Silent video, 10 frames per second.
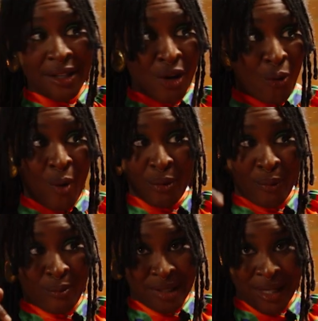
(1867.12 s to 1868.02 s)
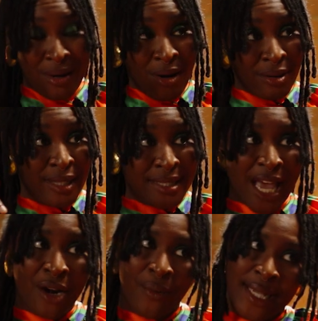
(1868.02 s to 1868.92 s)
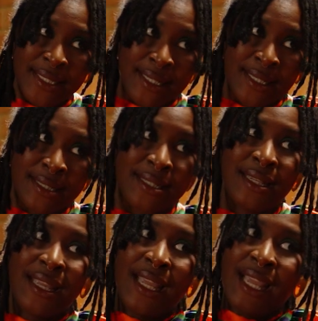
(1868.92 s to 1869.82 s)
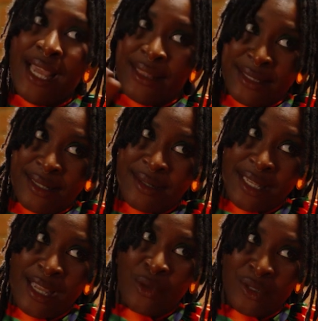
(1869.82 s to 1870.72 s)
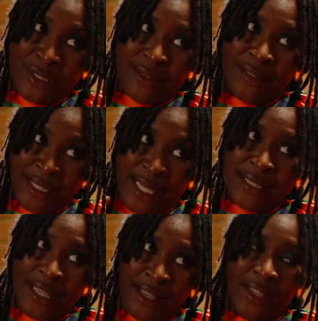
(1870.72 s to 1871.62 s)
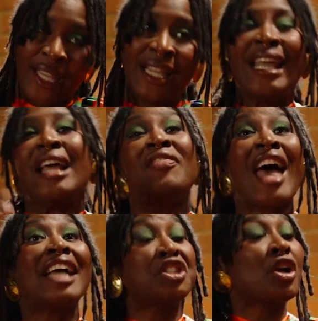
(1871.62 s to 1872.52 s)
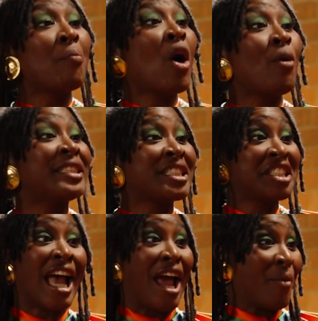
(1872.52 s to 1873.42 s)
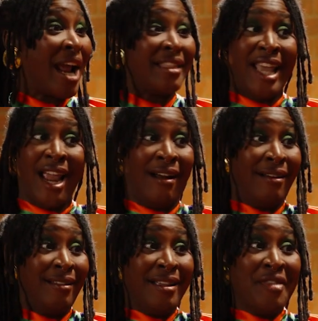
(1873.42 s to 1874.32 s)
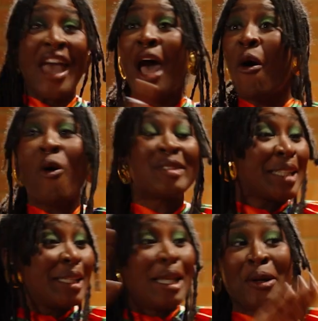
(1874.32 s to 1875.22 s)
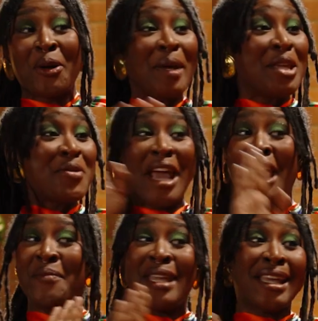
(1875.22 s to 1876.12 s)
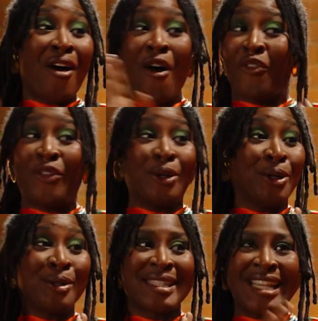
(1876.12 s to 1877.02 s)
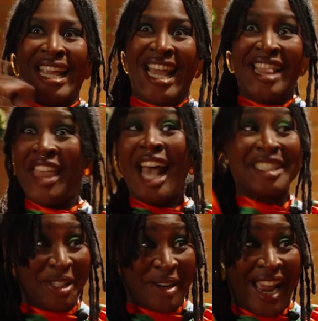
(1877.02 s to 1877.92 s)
one, uncle that's kind of racist at the dinner table during Thanksgiving, that's your moment to shine right there. That whole soliloquy you gave me in Whole Foods, that's your